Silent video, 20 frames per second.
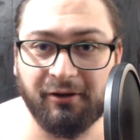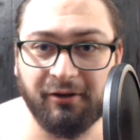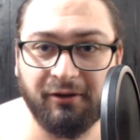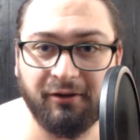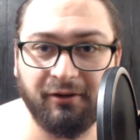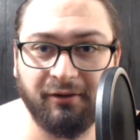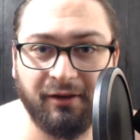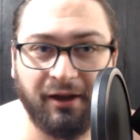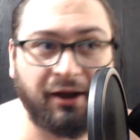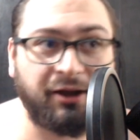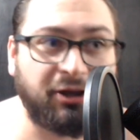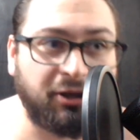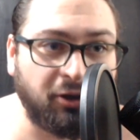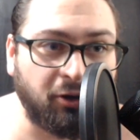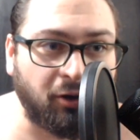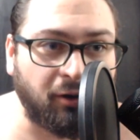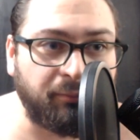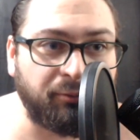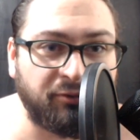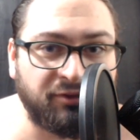A
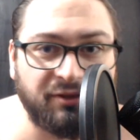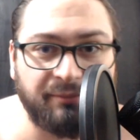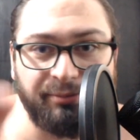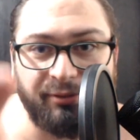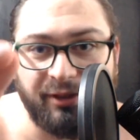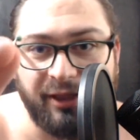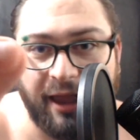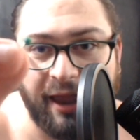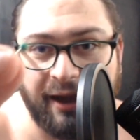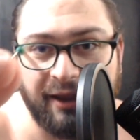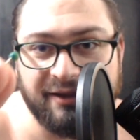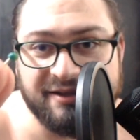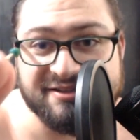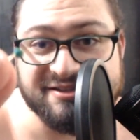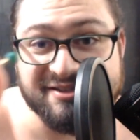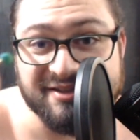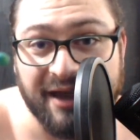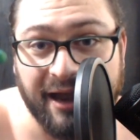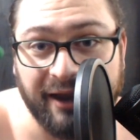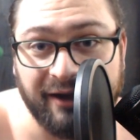cube with a planet
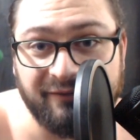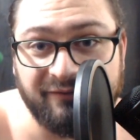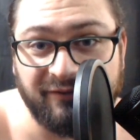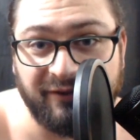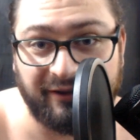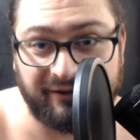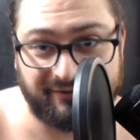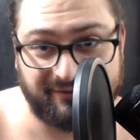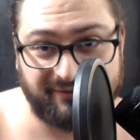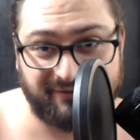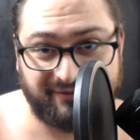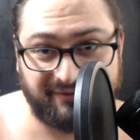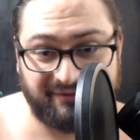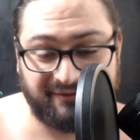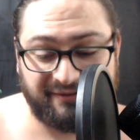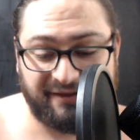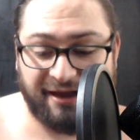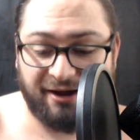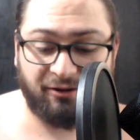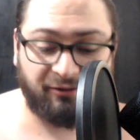inside of it.
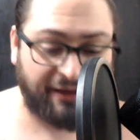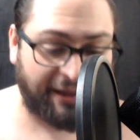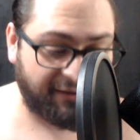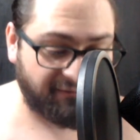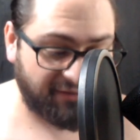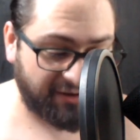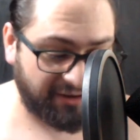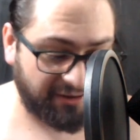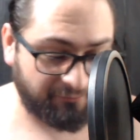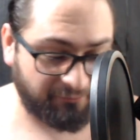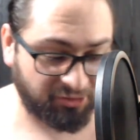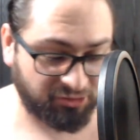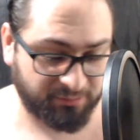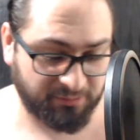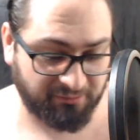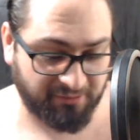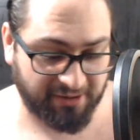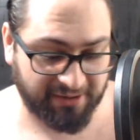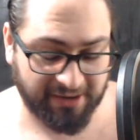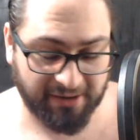I don't have any with me
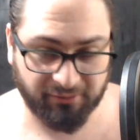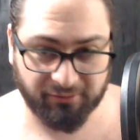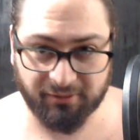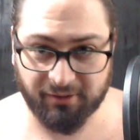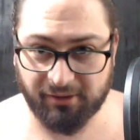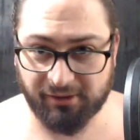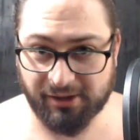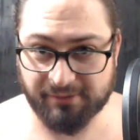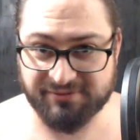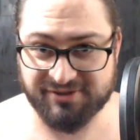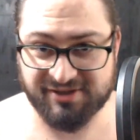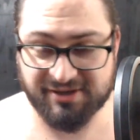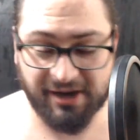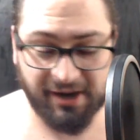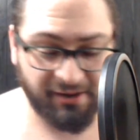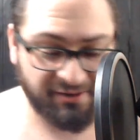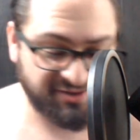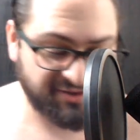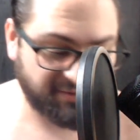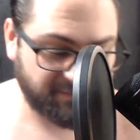right now. They're all
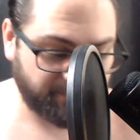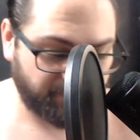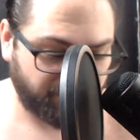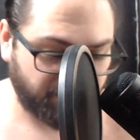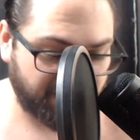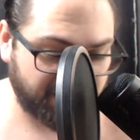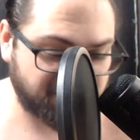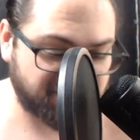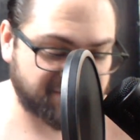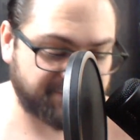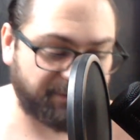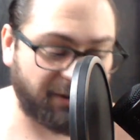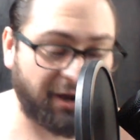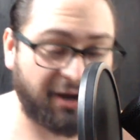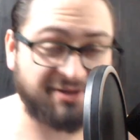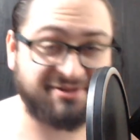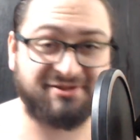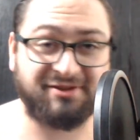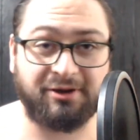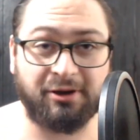upstairs. I just
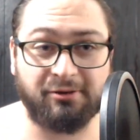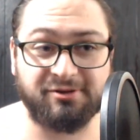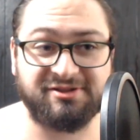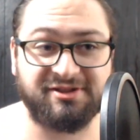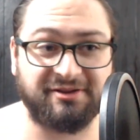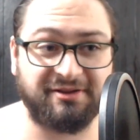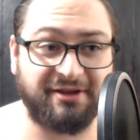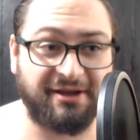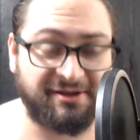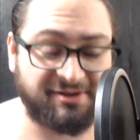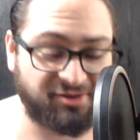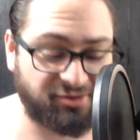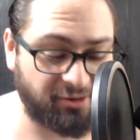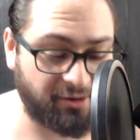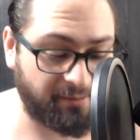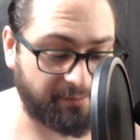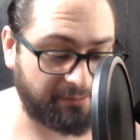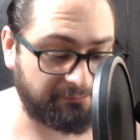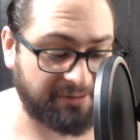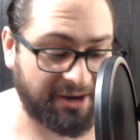paused to go to the next
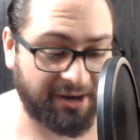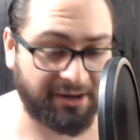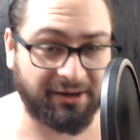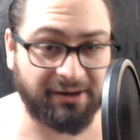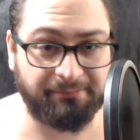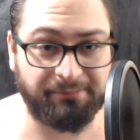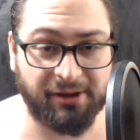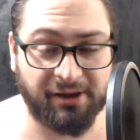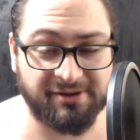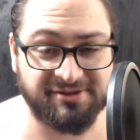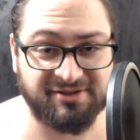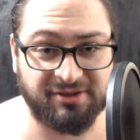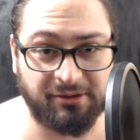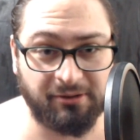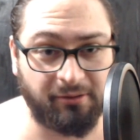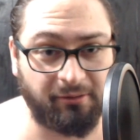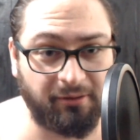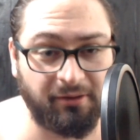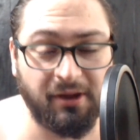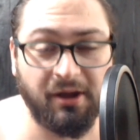room. I'm not going to pause to
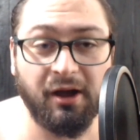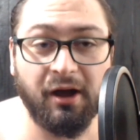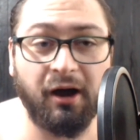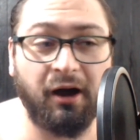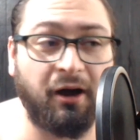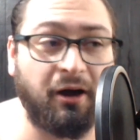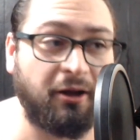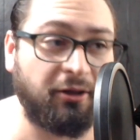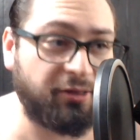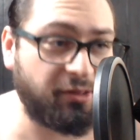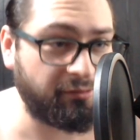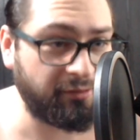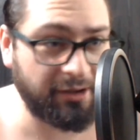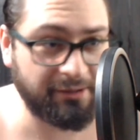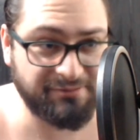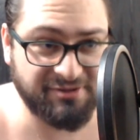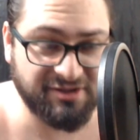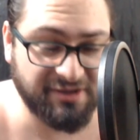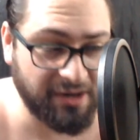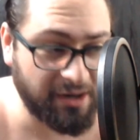go all the way
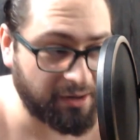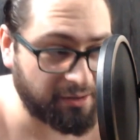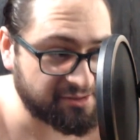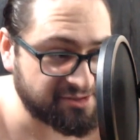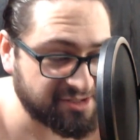upstairs.